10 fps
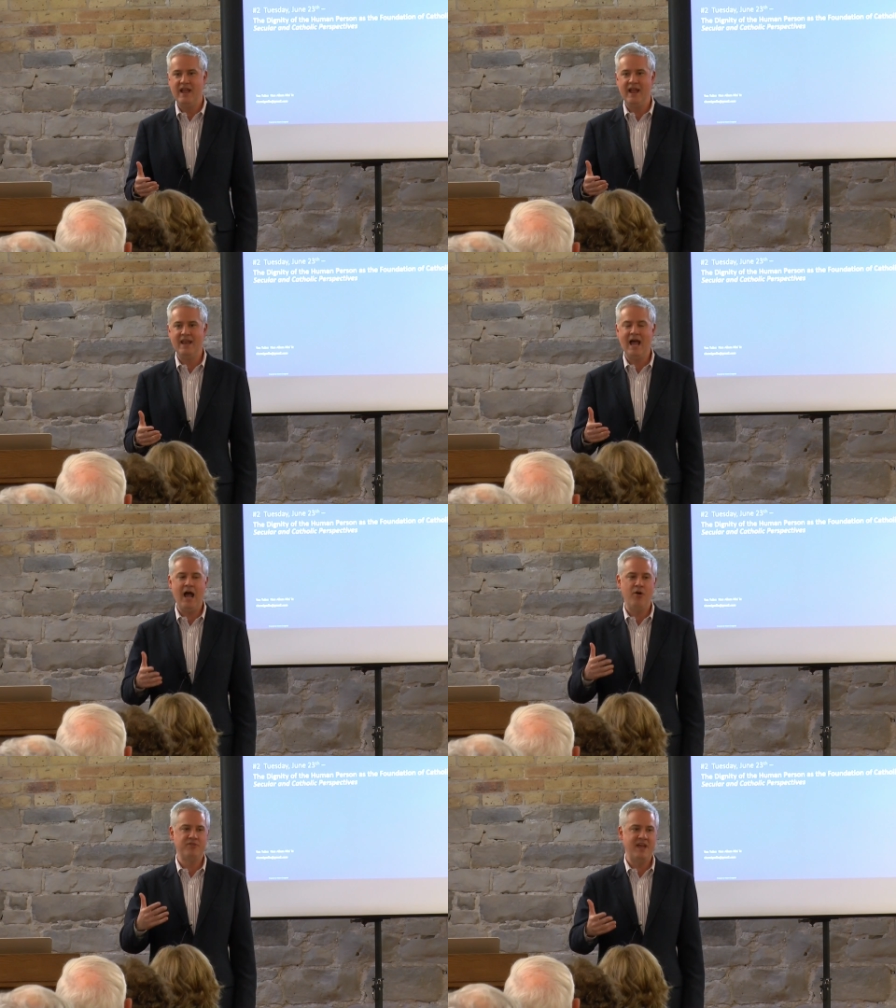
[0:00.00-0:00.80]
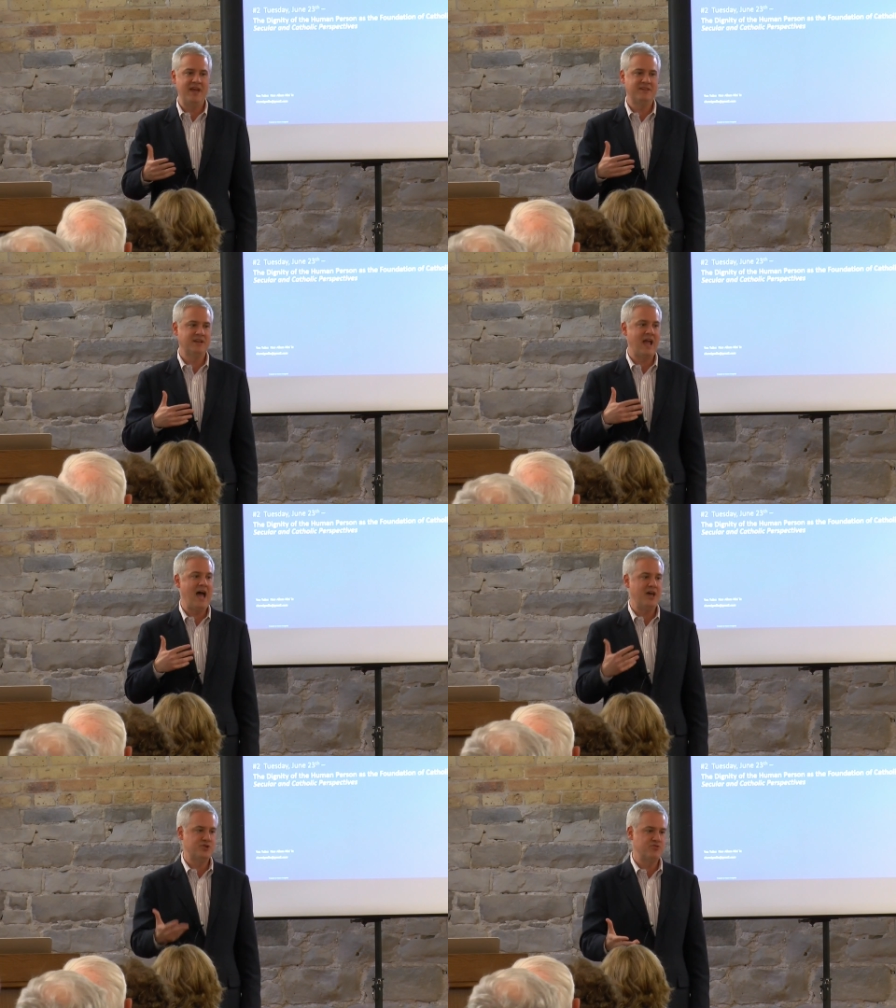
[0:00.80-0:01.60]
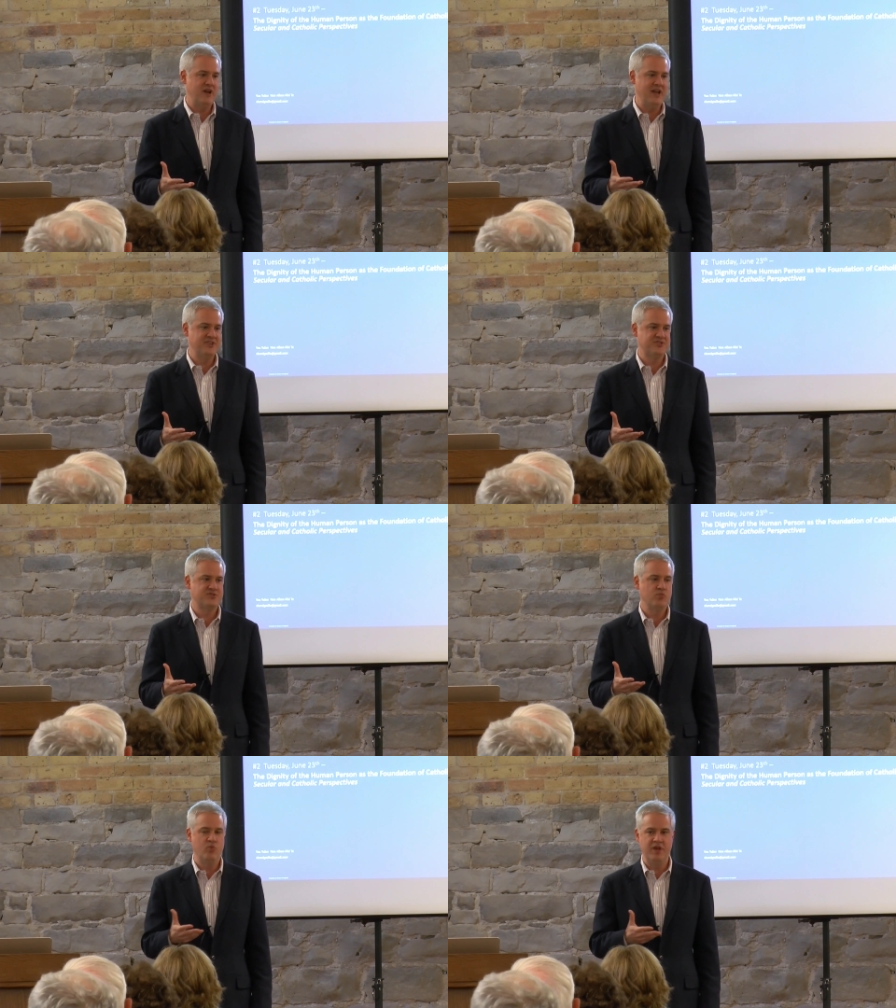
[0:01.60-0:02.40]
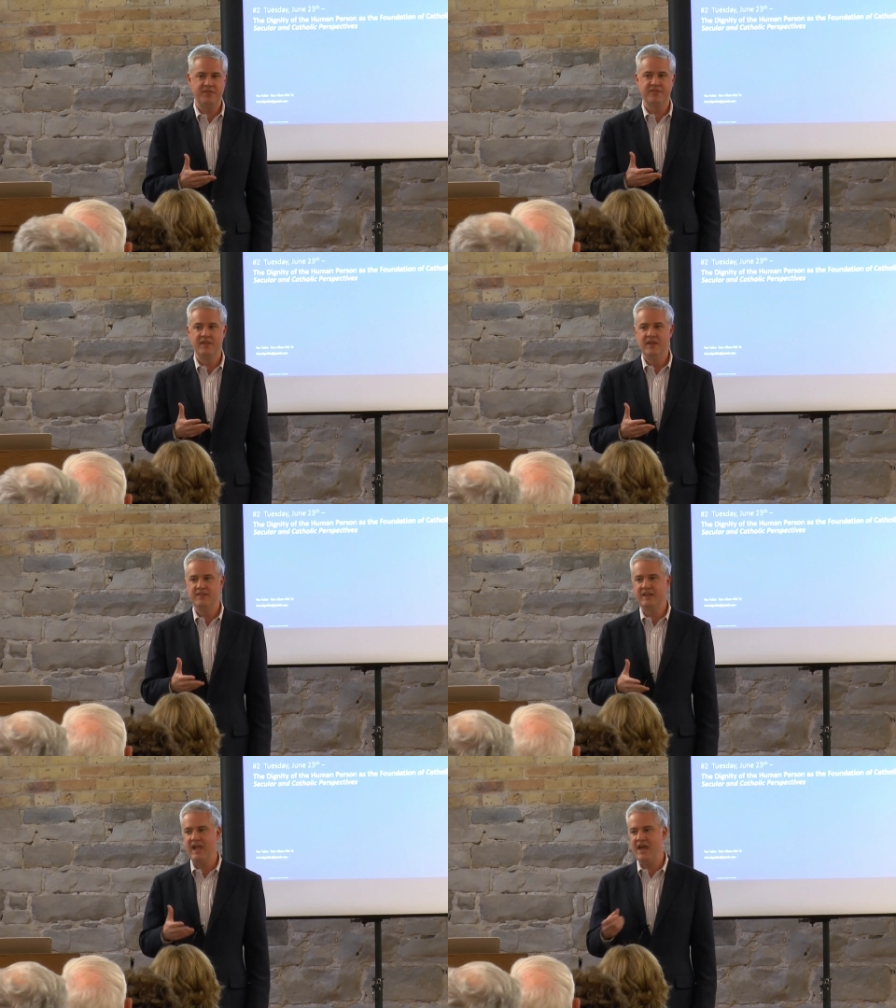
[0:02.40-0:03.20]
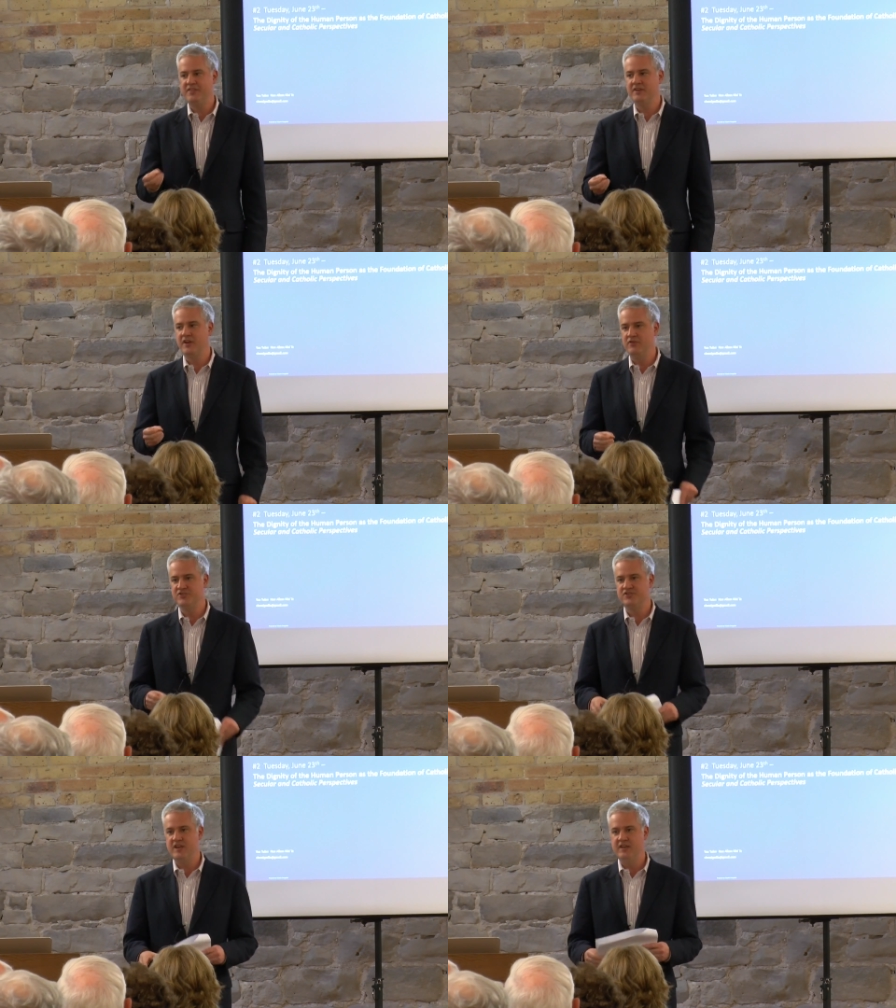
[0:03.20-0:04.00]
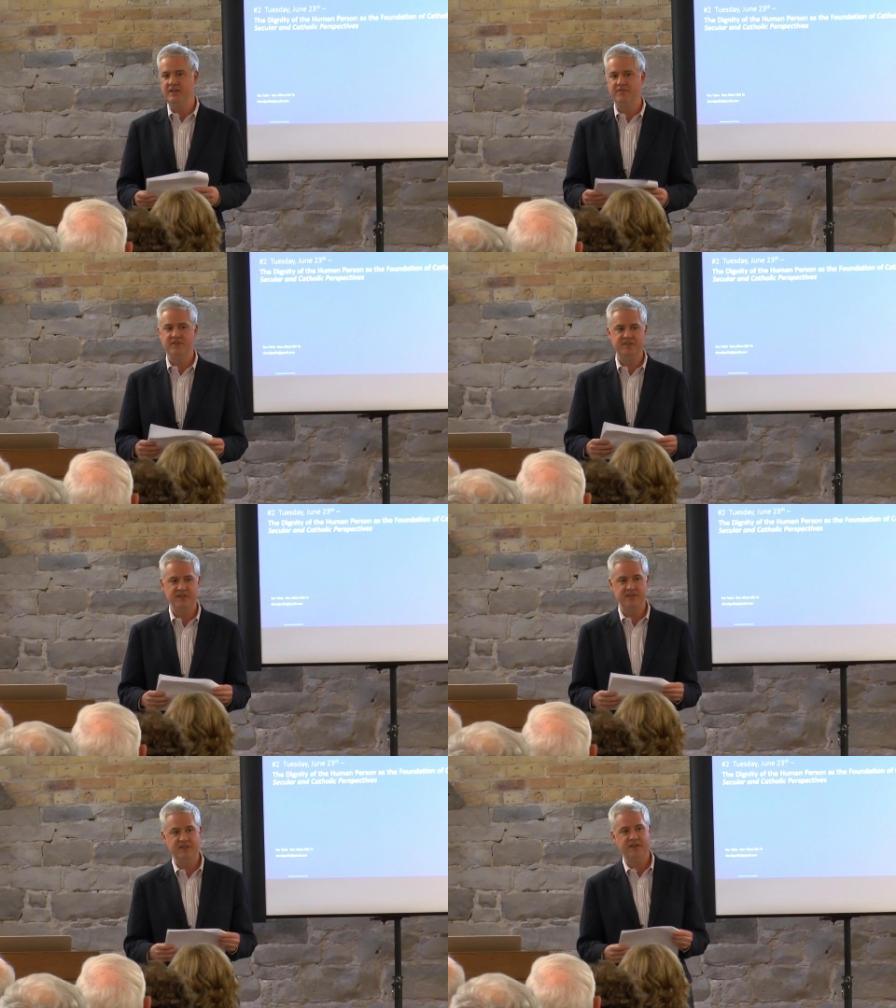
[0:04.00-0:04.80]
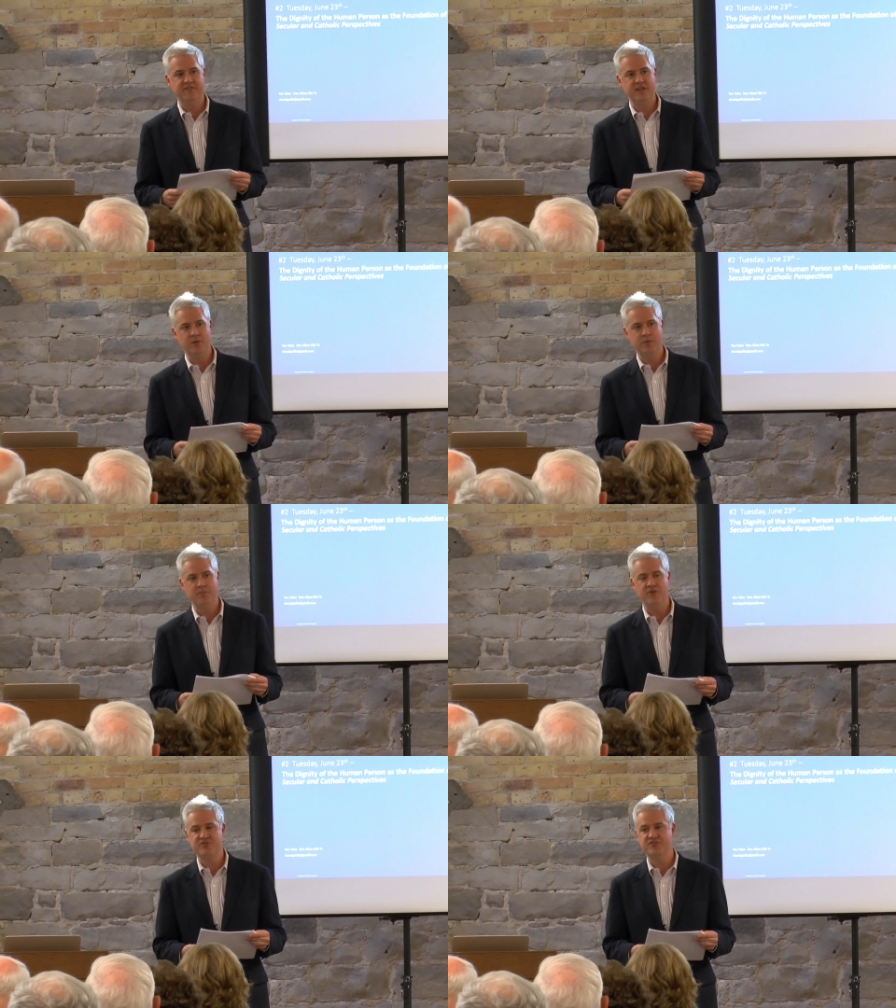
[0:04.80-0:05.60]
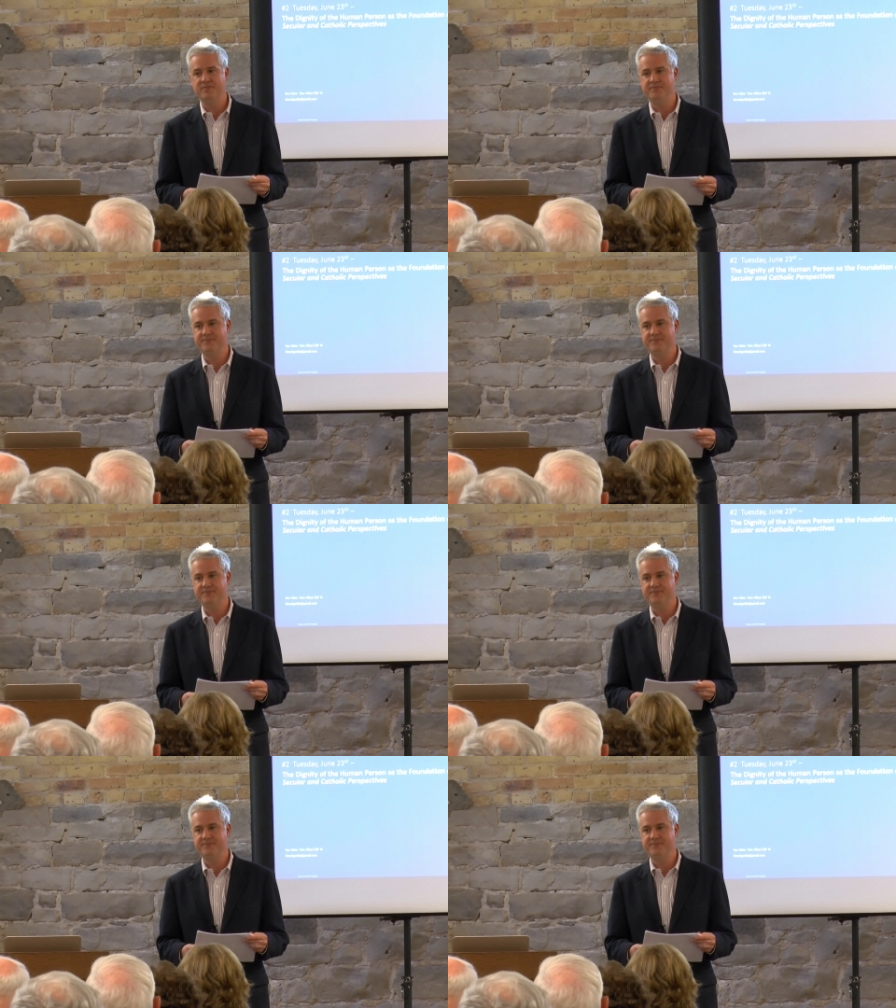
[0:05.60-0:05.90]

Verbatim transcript: and how that contrasts with the Catholic understanding of the dignity of the human person.